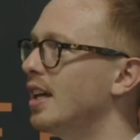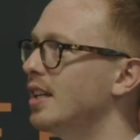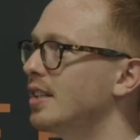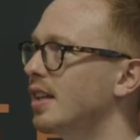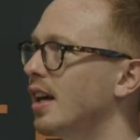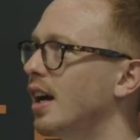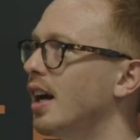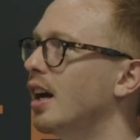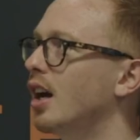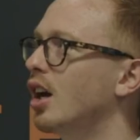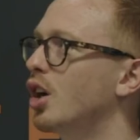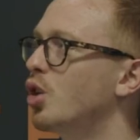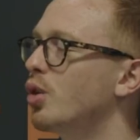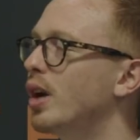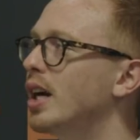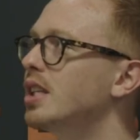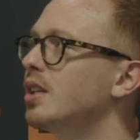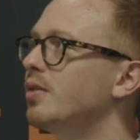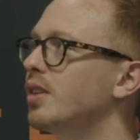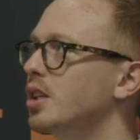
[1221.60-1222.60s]
is a, a
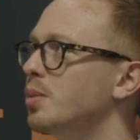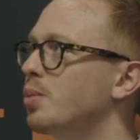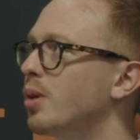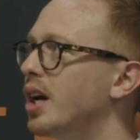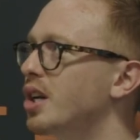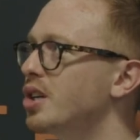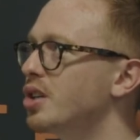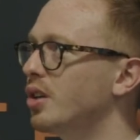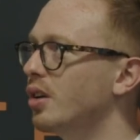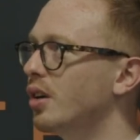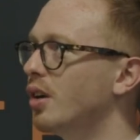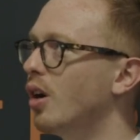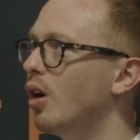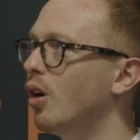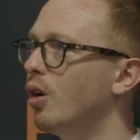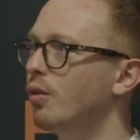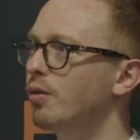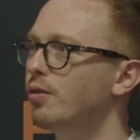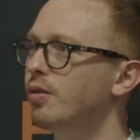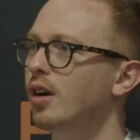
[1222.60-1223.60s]
creative expression
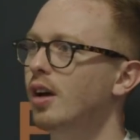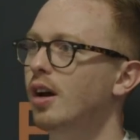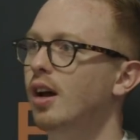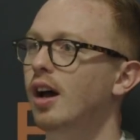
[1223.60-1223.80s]
of,